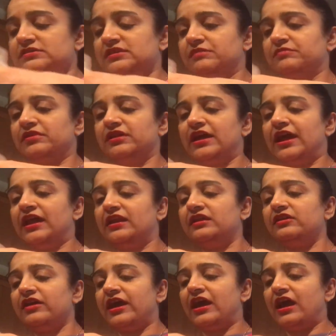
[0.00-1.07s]
So I'm going to add a
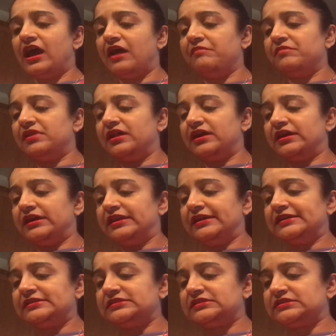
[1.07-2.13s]
little amla in
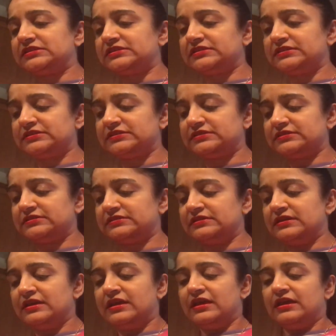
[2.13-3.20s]
it.
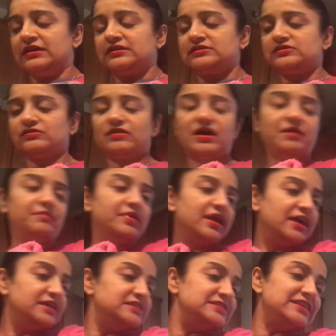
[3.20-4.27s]
So
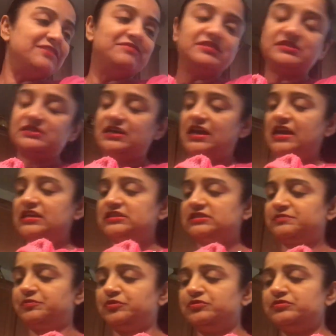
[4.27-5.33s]
amla is 7 to 8
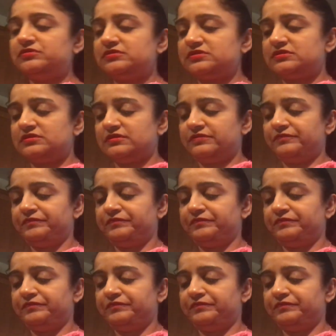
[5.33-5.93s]
spoons.